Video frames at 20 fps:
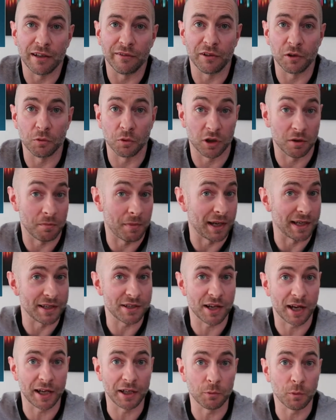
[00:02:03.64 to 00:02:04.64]
if you want to
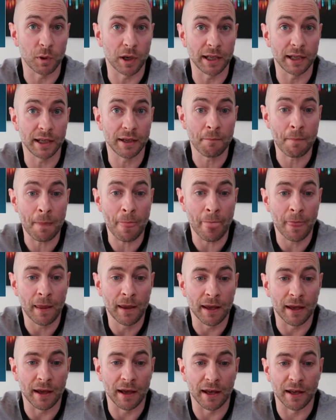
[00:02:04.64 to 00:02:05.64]
maintain weight,
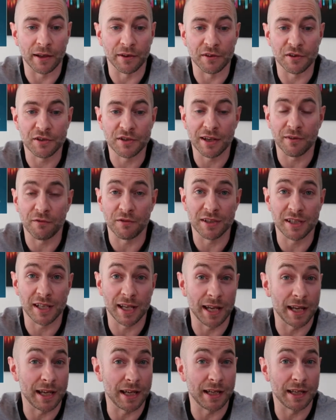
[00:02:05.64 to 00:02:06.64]
and
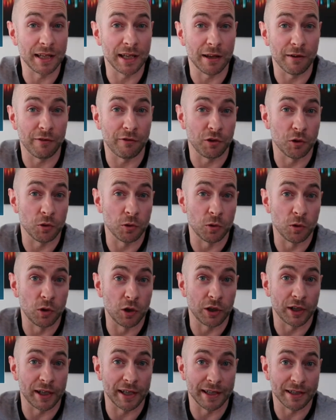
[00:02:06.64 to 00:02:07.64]
17 if you're
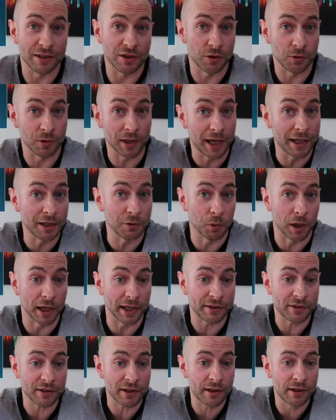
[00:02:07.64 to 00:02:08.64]
looking to gain
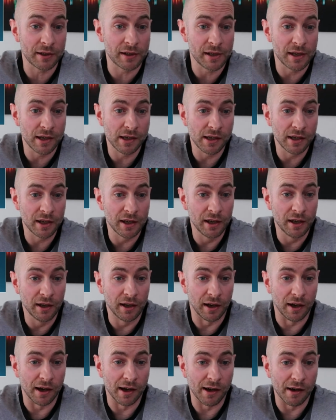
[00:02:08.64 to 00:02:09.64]
weight.
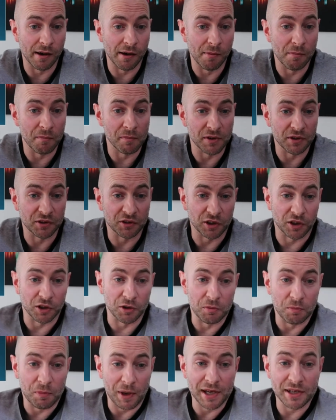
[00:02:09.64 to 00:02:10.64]

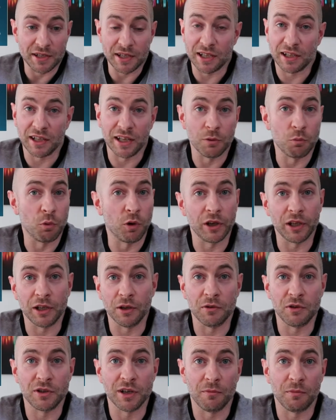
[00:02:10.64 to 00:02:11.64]
So basically what
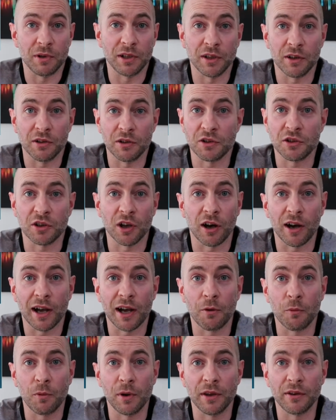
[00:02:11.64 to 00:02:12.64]
you generally do to start
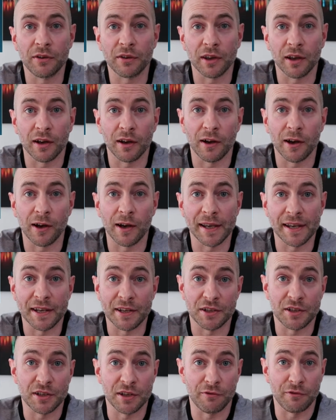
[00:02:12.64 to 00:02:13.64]
out with
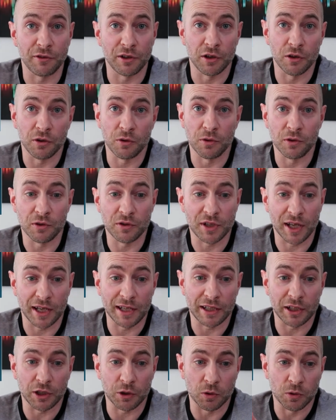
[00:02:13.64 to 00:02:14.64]
is if you
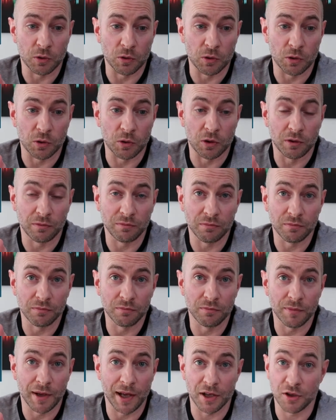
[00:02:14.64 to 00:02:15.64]
take your
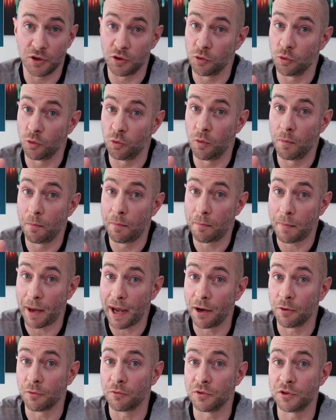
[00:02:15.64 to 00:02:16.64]
actual
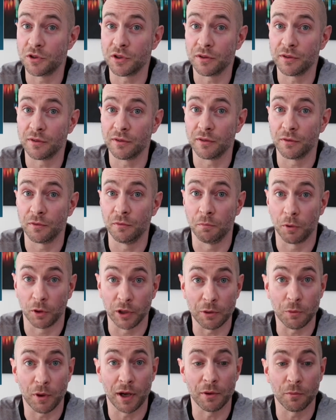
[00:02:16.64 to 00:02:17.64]
pounds
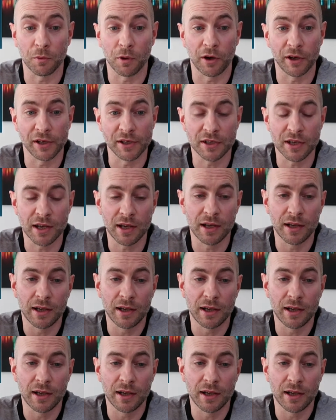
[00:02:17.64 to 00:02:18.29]
body weight wise,